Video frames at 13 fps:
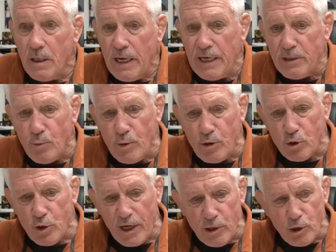And when you
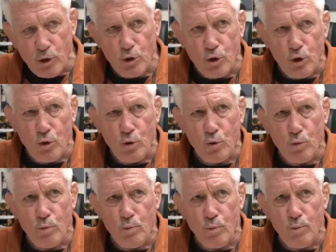try to do
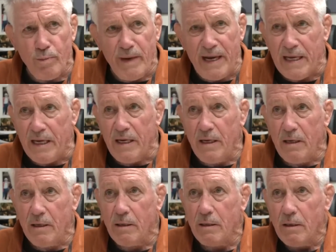too many,
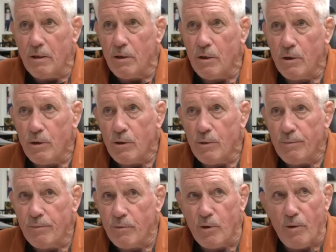
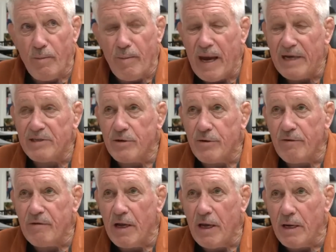you're a master
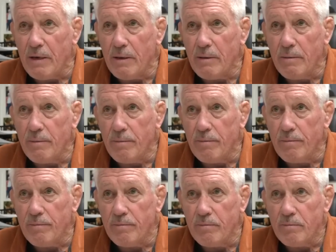of none.
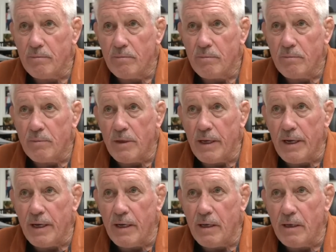
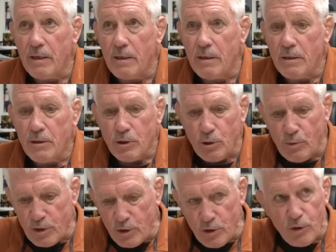Okay. So
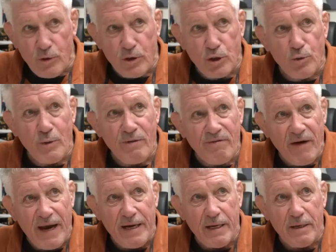what you do is you
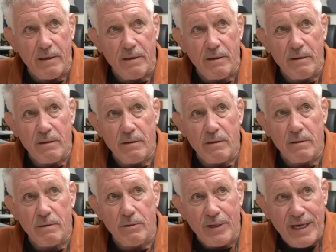refine it.
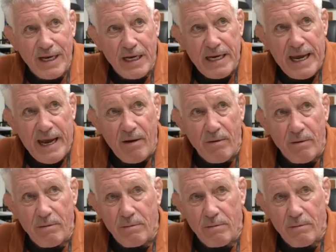You get it down.